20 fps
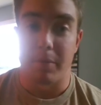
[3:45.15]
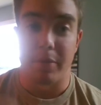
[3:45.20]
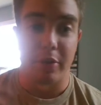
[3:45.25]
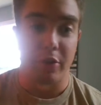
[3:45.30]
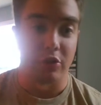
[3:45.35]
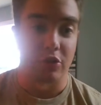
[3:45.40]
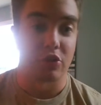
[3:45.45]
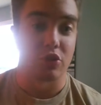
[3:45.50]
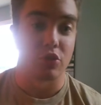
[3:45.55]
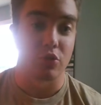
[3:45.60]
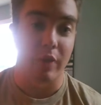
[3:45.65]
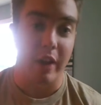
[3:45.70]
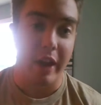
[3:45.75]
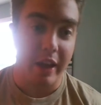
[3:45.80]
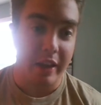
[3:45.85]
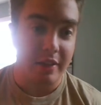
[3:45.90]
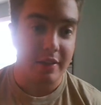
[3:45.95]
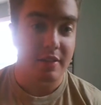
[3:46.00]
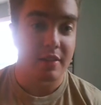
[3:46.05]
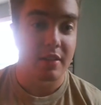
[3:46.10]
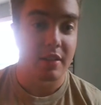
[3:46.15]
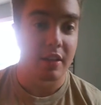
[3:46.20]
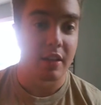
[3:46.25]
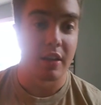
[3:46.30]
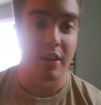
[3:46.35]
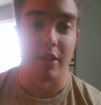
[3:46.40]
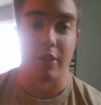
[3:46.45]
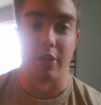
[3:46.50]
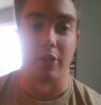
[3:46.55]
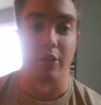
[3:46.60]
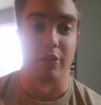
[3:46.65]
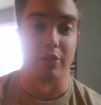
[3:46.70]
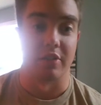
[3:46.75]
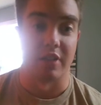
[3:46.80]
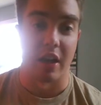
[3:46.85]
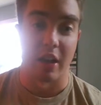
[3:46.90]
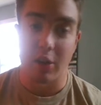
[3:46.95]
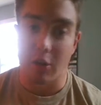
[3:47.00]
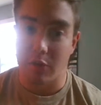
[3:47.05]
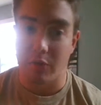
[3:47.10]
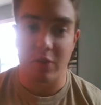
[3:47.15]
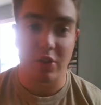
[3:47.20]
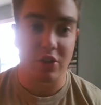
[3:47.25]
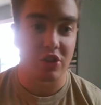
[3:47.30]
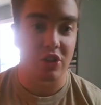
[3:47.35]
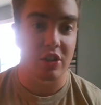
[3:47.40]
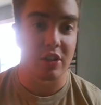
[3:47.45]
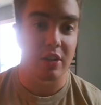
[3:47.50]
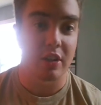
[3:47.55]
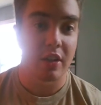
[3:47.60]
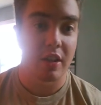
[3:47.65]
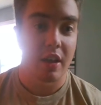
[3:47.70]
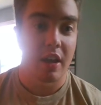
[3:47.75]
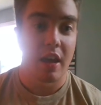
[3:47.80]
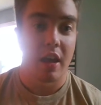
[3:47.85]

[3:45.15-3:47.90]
their stress, their tunnel vision,